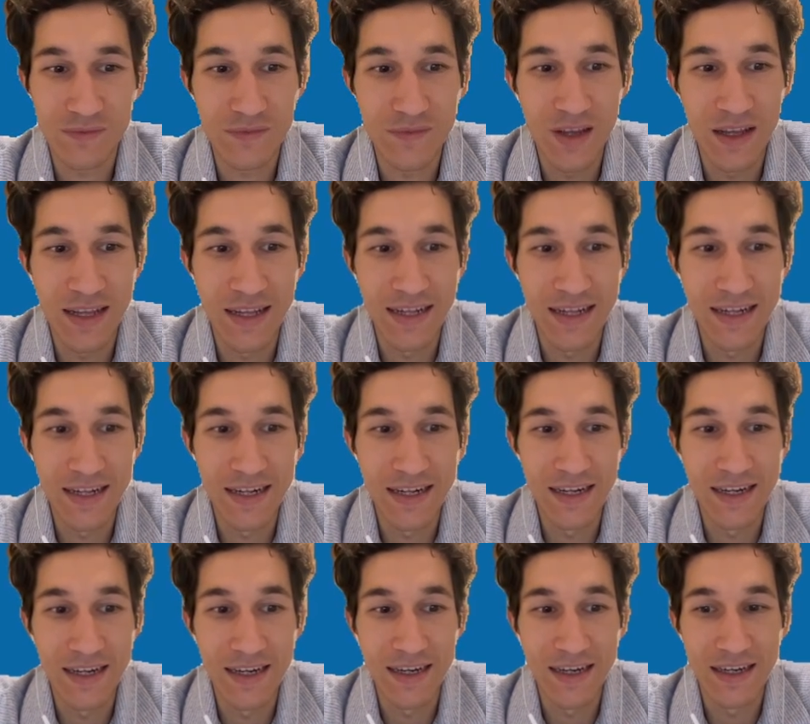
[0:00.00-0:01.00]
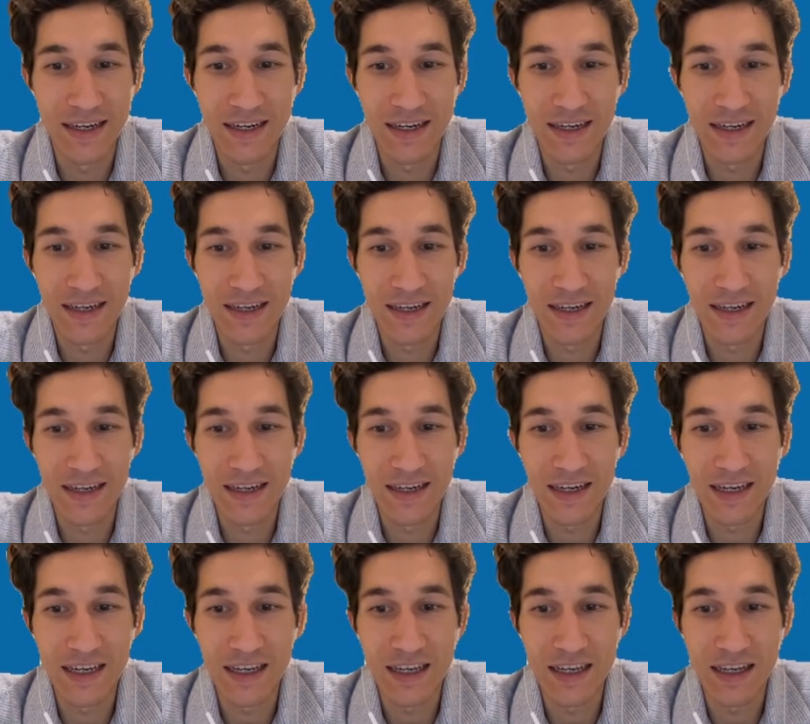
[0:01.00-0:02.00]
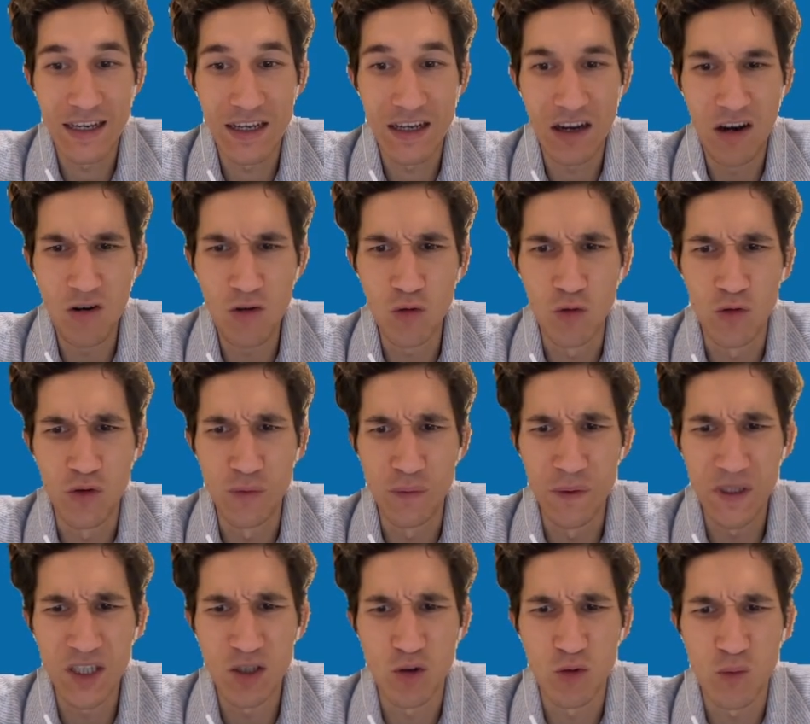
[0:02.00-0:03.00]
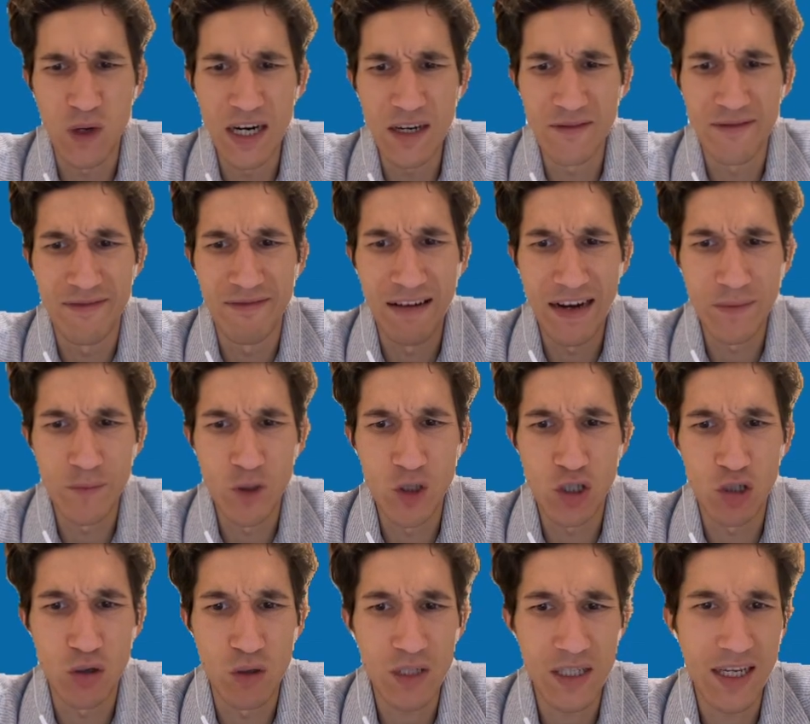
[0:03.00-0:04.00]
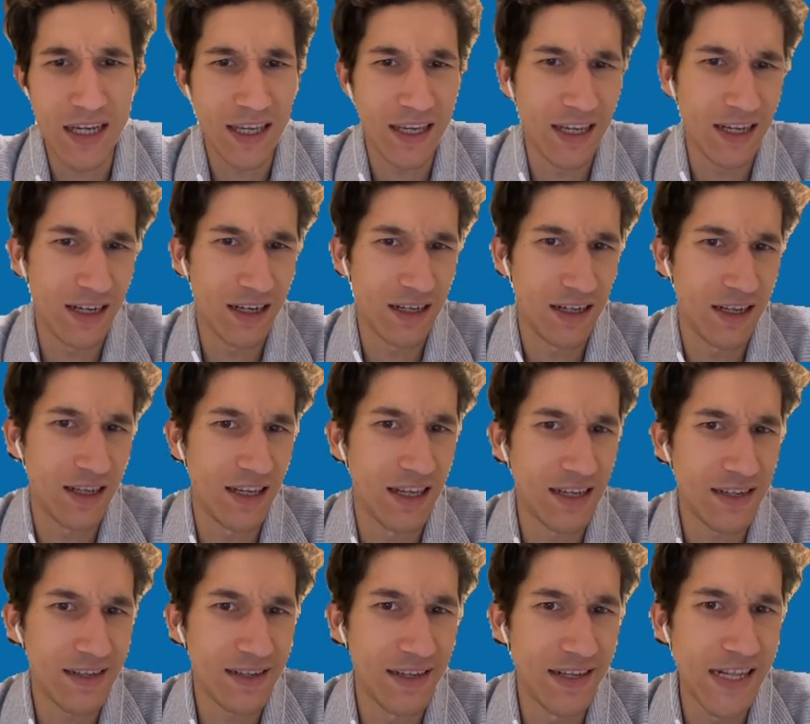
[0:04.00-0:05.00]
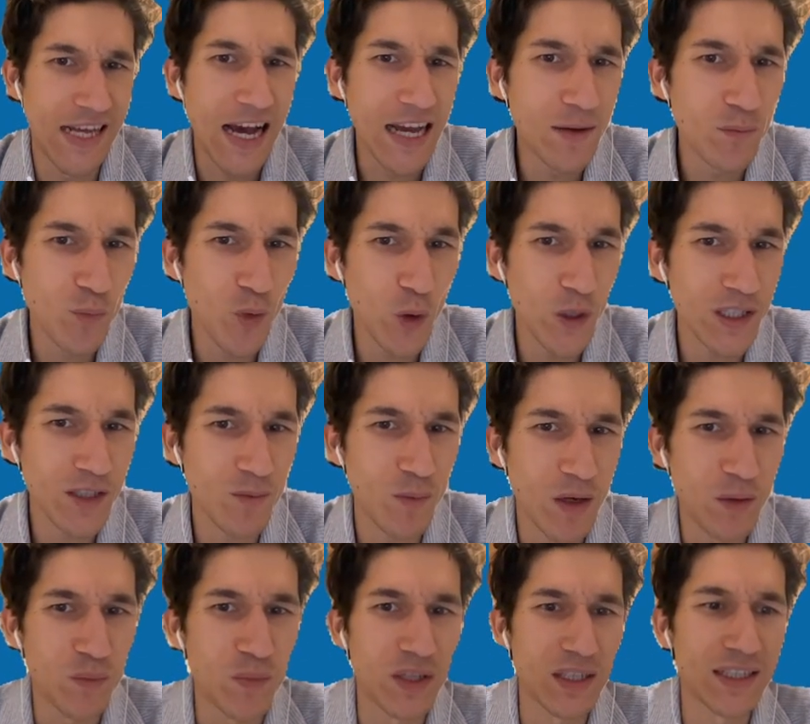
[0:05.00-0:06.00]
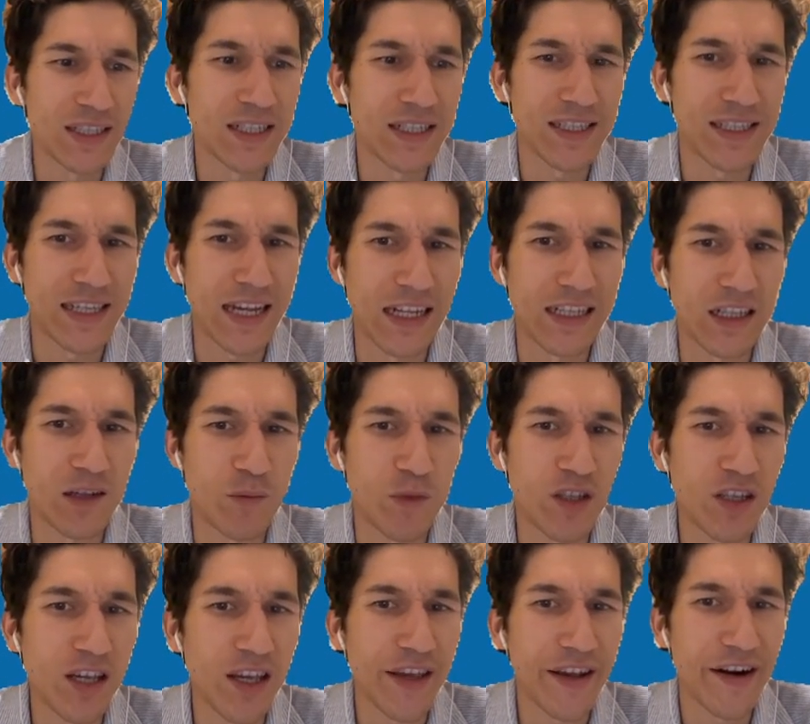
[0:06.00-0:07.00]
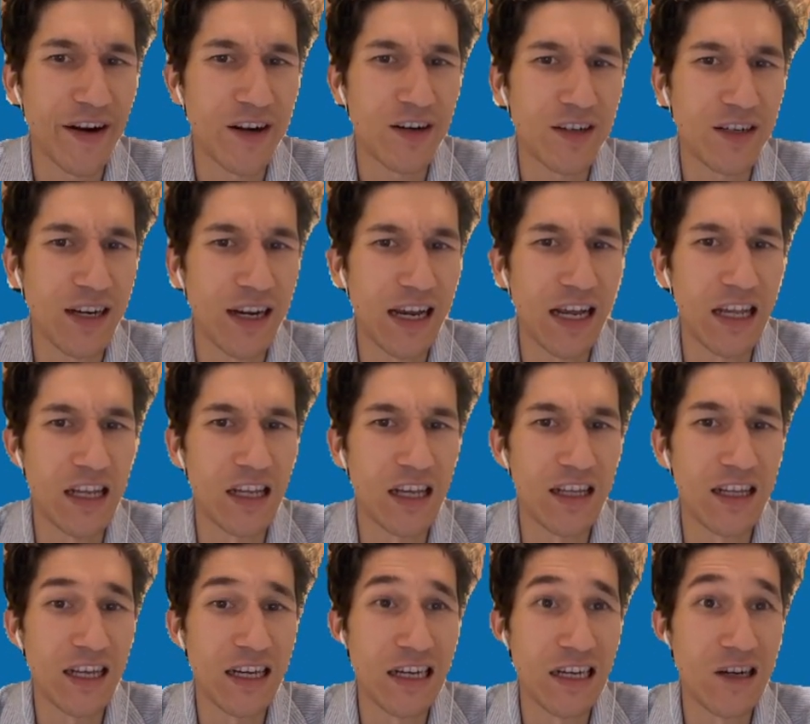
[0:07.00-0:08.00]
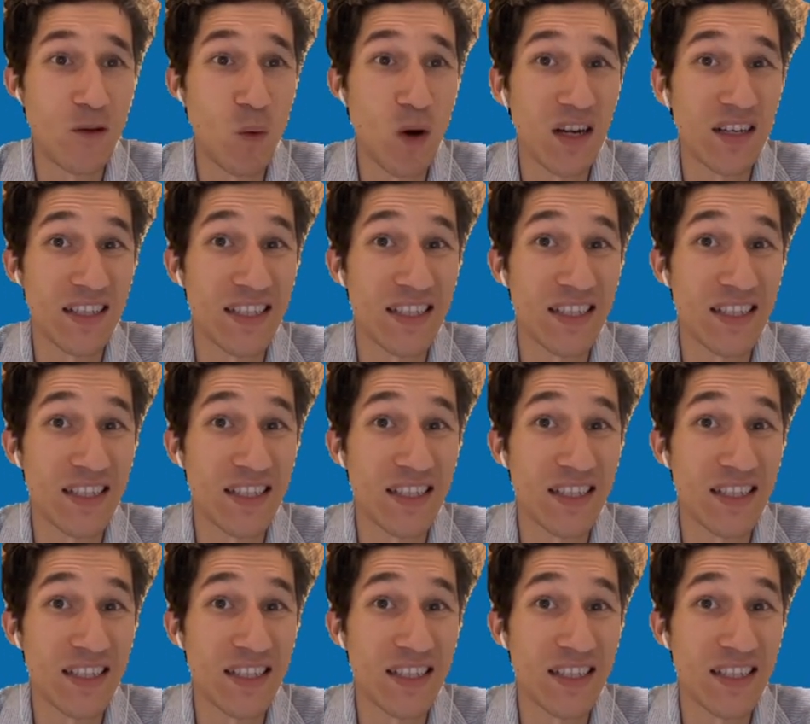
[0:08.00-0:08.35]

Mm. Oh, if we survive one more turn, I can get 9 points by building settlement here, and then I need one